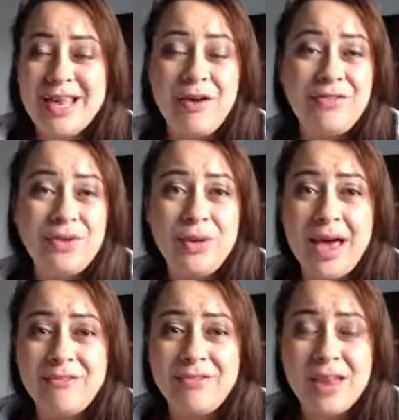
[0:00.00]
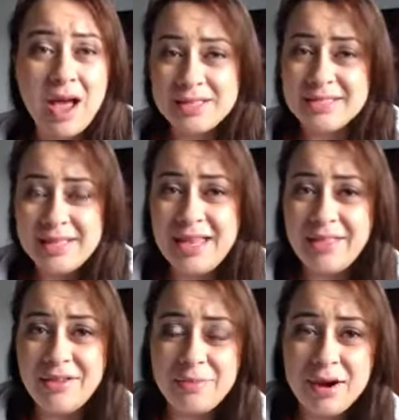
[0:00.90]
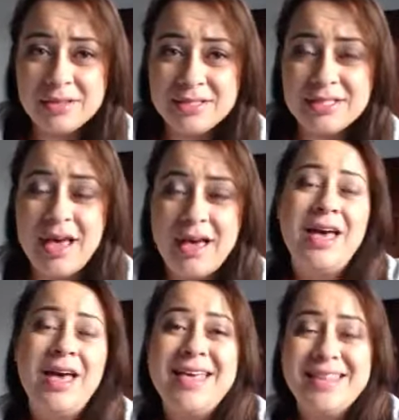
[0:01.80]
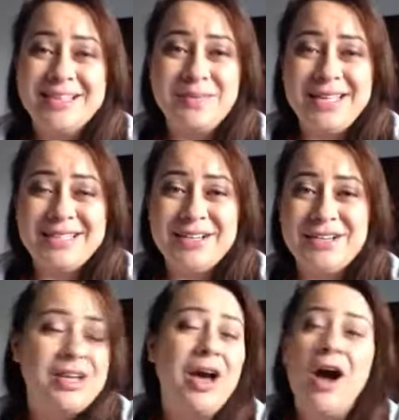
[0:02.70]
Now, if you have not seen the other parts of this mini-series,